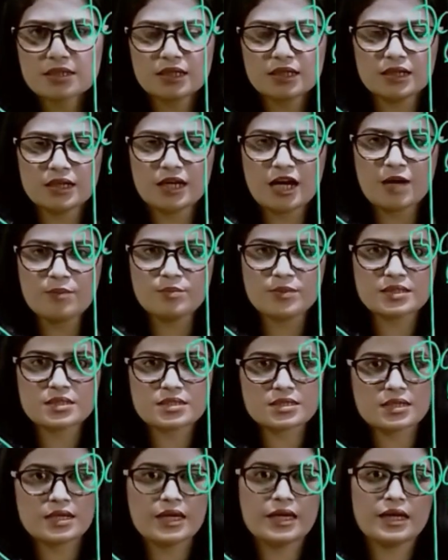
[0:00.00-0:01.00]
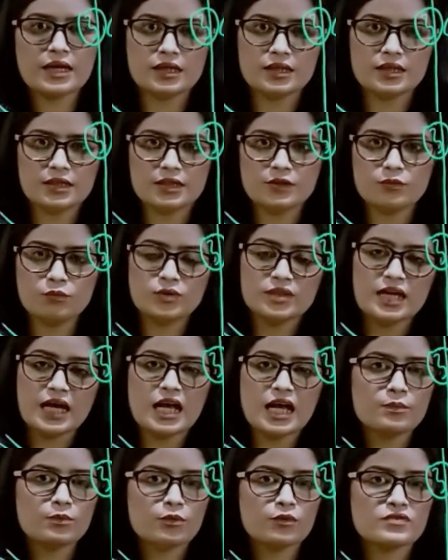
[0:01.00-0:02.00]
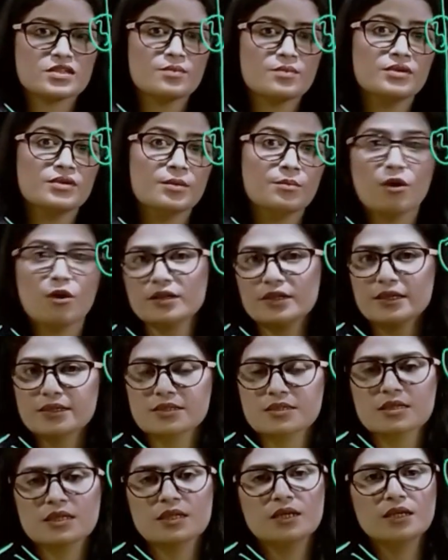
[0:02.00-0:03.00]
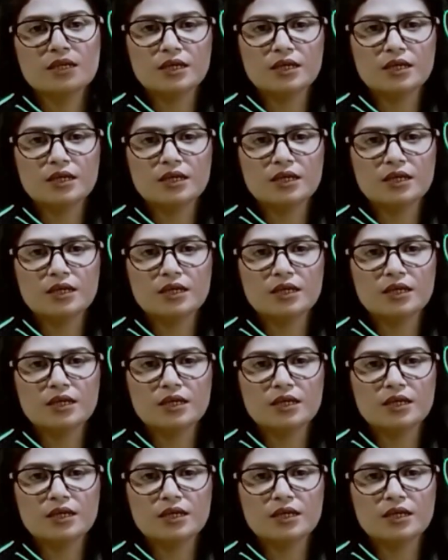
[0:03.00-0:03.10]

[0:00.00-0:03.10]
I must say, with the help of some mnemonics,